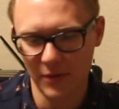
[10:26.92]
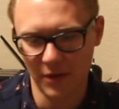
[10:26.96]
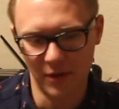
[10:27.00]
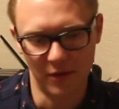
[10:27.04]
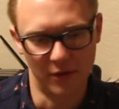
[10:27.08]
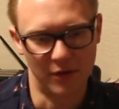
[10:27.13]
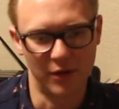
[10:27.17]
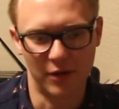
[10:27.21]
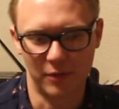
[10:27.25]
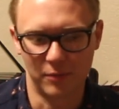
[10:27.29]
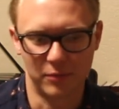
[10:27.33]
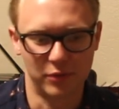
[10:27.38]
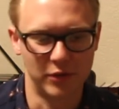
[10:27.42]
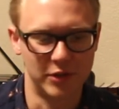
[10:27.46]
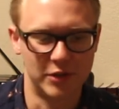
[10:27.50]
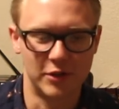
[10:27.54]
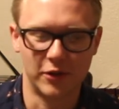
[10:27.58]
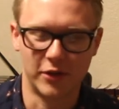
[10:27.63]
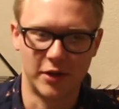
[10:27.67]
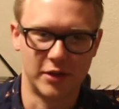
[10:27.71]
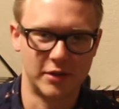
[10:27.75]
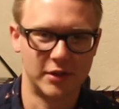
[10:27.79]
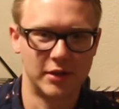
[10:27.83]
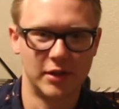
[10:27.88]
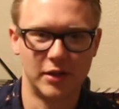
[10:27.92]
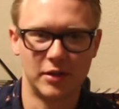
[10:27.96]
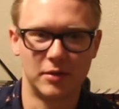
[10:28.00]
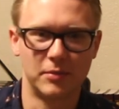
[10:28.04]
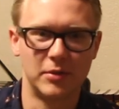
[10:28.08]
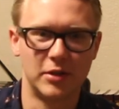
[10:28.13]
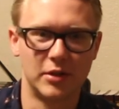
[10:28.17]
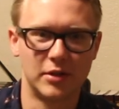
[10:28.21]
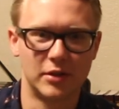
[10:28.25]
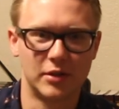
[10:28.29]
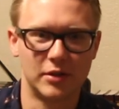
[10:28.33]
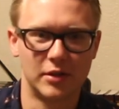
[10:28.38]
again, please don't hesitate to
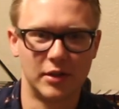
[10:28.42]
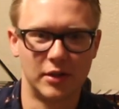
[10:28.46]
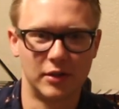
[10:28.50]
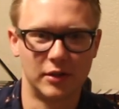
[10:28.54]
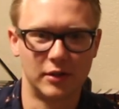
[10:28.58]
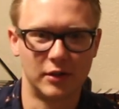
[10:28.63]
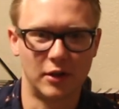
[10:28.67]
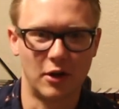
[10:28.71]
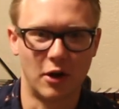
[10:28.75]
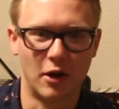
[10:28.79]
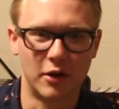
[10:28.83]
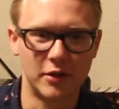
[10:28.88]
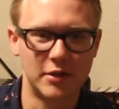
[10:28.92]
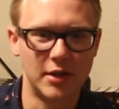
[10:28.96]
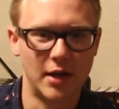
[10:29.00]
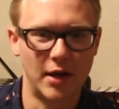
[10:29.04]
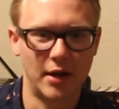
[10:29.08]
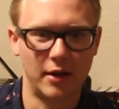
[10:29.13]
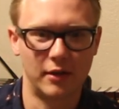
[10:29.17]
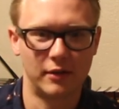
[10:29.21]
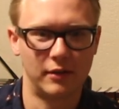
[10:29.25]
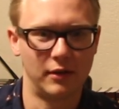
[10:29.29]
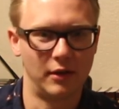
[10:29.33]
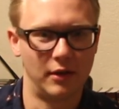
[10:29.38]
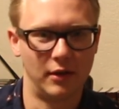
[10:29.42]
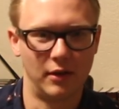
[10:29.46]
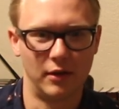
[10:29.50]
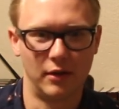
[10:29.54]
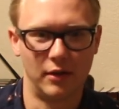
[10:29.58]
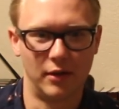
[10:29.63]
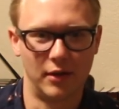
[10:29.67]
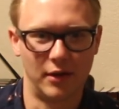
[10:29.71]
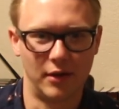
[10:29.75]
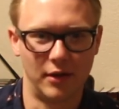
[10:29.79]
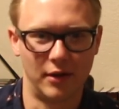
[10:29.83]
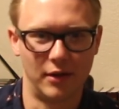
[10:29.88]
be in contact.
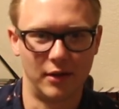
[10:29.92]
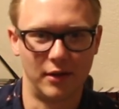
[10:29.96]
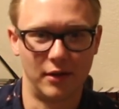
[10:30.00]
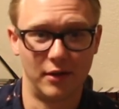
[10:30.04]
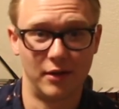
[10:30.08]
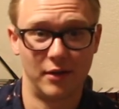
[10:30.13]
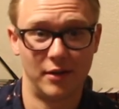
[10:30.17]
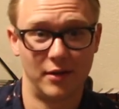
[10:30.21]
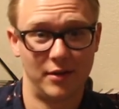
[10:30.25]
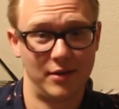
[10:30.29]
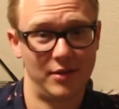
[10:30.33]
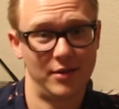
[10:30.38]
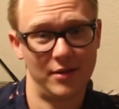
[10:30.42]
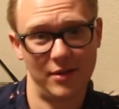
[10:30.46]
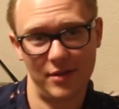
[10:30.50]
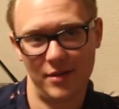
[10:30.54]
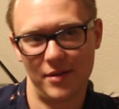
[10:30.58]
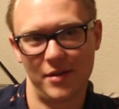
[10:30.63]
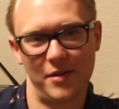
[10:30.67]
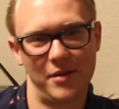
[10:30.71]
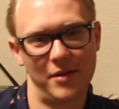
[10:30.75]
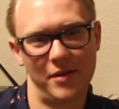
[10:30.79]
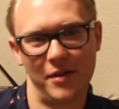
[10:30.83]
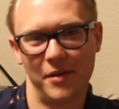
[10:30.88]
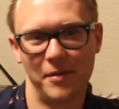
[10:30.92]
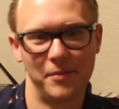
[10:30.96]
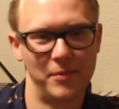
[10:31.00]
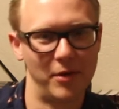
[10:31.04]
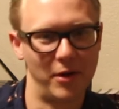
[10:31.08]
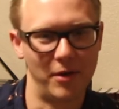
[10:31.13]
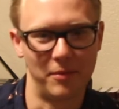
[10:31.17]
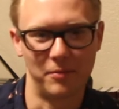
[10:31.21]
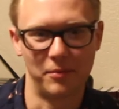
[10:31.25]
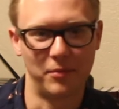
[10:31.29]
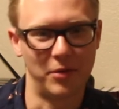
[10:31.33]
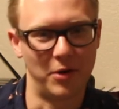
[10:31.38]
And
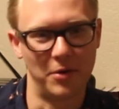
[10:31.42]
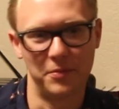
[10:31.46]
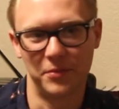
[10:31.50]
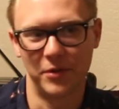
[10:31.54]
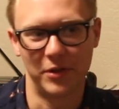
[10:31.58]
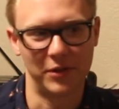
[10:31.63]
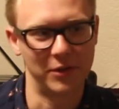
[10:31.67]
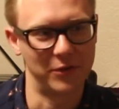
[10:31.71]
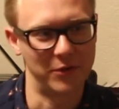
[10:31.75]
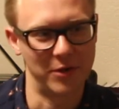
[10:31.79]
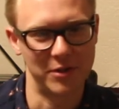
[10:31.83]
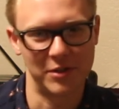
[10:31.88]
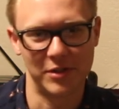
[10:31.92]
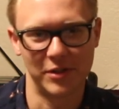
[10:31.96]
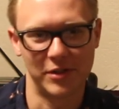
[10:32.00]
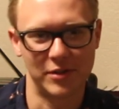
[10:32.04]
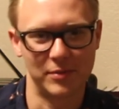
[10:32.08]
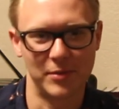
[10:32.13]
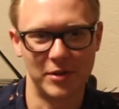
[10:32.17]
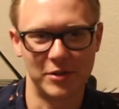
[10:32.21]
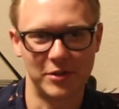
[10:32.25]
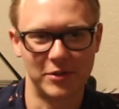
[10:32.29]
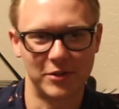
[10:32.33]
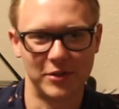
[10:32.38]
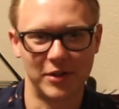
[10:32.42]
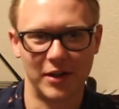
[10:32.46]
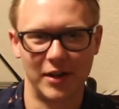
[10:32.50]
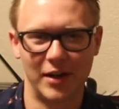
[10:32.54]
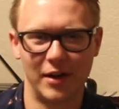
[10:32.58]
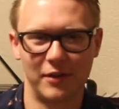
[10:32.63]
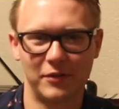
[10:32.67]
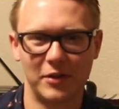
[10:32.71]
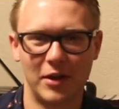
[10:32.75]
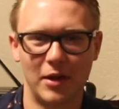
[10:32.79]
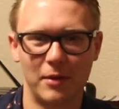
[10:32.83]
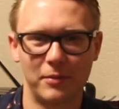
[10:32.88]
I'm bummed that the rest of the semester is going to
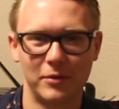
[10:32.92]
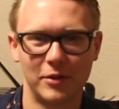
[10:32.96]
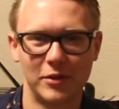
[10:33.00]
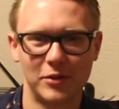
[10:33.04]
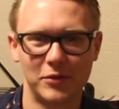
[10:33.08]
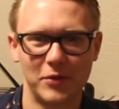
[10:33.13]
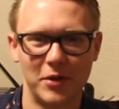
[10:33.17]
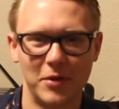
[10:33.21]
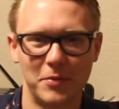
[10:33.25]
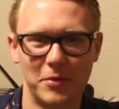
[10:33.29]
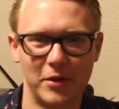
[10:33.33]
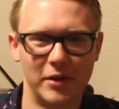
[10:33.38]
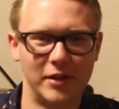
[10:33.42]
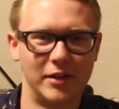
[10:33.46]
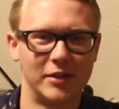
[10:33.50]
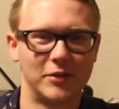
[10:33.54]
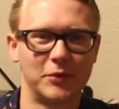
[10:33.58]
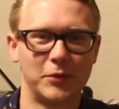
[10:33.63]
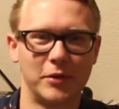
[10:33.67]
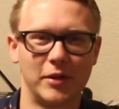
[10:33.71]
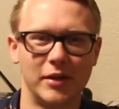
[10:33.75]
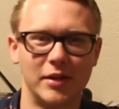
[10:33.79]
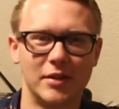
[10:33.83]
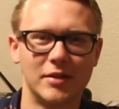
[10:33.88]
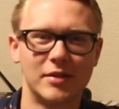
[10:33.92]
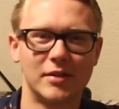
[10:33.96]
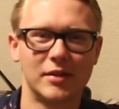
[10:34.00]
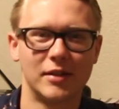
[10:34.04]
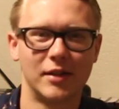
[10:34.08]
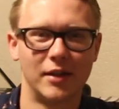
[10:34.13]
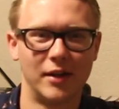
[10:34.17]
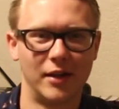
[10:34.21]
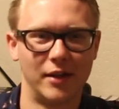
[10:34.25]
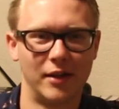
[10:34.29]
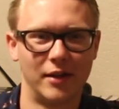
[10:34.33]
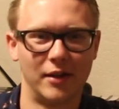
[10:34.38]
have to happen this way, but it is what it is.
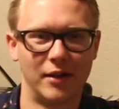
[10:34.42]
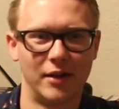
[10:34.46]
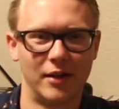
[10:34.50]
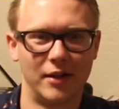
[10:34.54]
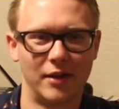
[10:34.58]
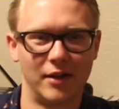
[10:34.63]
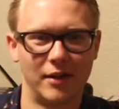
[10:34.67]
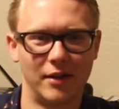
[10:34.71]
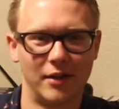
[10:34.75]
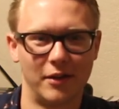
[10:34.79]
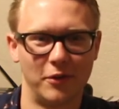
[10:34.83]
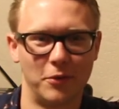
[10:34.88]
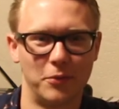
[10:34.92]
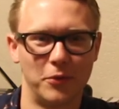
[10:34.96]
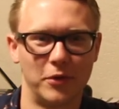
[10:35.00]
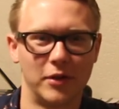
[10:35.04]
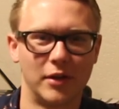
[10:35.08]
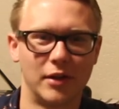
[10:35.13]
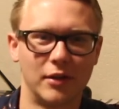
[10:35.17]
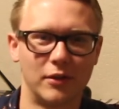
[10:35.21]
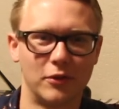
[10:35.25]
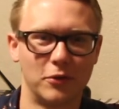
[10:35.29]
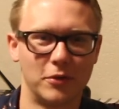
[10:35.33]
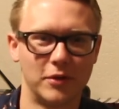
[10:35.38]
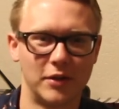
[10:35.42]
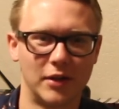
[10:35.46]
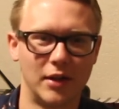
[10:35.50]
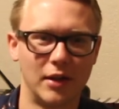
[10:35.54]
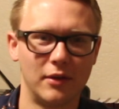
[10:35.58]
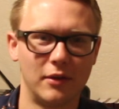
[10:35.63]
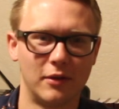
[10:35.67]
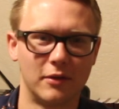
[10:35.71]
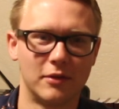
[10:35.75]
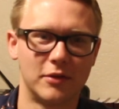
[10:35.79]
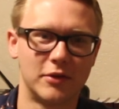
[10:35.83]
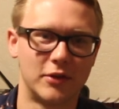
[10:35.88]
And I hope we can get through it
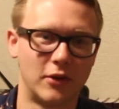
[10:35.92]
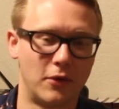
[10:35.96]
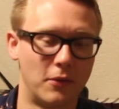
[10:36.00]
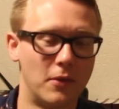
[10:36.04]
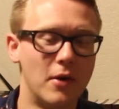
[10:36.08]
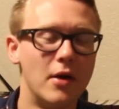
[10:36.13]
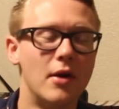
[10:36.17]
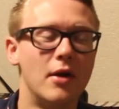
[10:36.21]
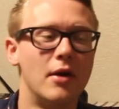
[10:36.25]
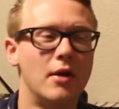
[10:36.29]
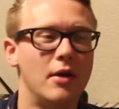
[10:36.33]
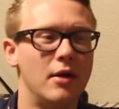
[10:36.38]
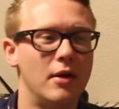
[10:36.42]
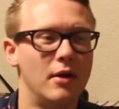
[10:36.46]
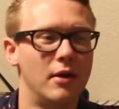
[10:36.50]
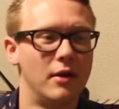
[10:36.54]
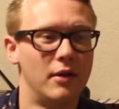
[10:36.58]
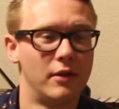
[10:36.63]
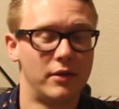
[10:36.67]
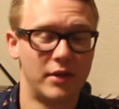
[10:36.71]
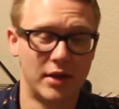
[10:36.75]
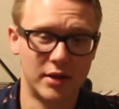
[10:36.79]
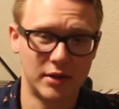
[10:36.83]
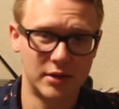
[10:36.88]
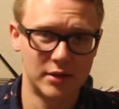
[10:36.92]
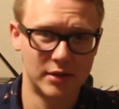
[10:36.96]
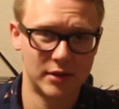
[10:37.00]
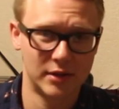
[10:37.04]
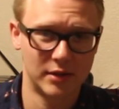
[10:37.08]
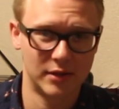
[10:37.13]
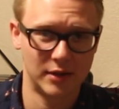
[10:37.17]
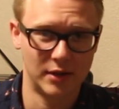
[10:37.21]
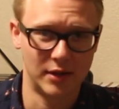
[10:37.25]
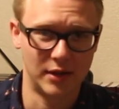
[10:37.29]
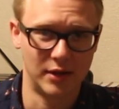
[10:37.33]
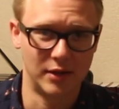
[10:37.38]
together. So thanks,
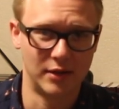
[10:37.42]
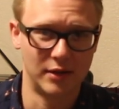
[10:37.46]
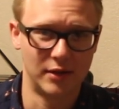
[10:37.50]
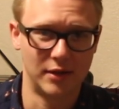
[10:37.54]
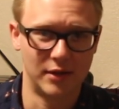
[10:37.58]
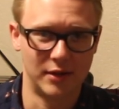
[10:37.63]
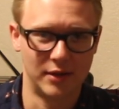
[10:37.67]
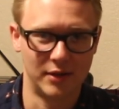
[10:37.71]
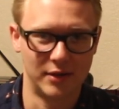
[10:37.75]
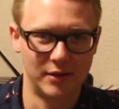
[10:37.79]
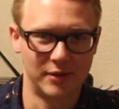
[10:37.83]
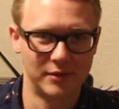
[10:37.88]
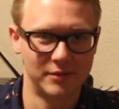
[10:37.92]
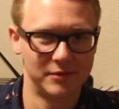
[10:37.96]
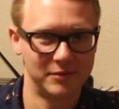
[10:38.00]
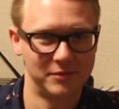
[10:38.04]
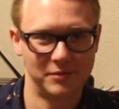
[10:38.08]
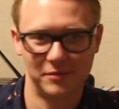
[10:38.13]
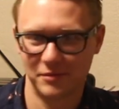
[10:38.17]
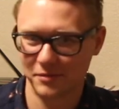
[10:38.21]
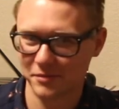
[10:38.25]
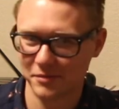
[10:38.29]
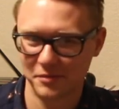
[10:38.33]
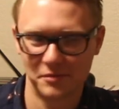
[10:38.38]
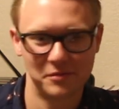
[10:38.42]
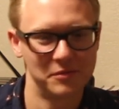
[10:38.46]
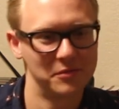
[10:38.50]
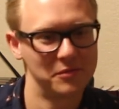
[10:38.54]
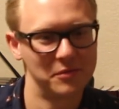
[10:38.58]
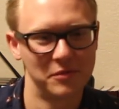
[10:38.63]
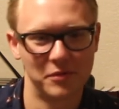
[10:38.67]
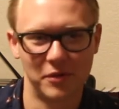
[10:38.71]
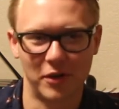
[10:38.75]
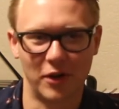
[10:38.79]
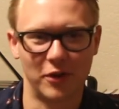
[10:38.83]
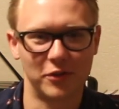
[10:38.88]
and I'll
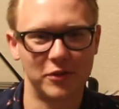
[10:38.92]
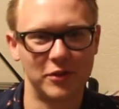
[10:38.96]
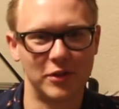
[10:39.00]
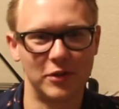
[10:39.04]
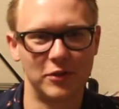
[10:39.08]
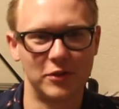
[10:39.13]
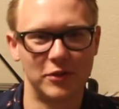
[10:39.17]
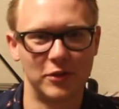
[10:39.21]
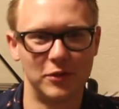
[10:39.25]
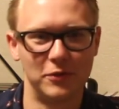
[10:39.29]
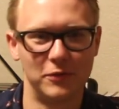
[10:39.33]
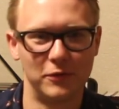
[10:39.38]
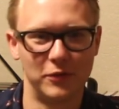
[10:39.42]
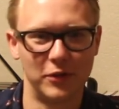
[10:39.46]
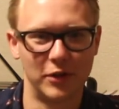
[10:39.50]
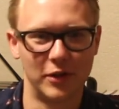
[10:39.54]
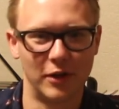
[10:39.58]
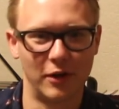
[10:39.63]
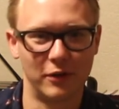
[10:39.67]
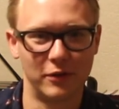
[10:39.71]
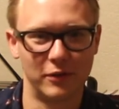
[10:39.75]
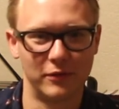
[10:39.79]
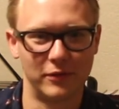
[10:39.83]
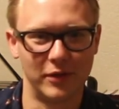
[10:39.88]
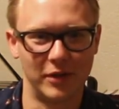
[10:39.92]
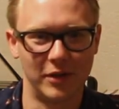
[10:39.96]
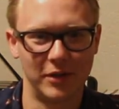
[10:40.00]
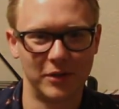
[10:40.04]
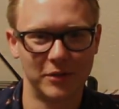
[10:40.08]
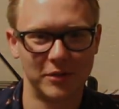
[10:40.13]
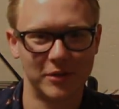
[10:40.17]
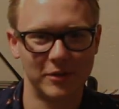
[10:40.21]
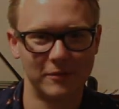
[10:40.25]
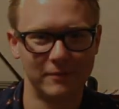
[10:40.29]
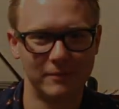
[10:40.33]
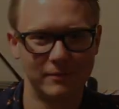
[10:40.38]
see you soon via other
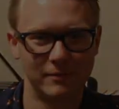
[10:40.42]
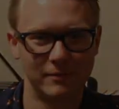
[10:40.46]
videos.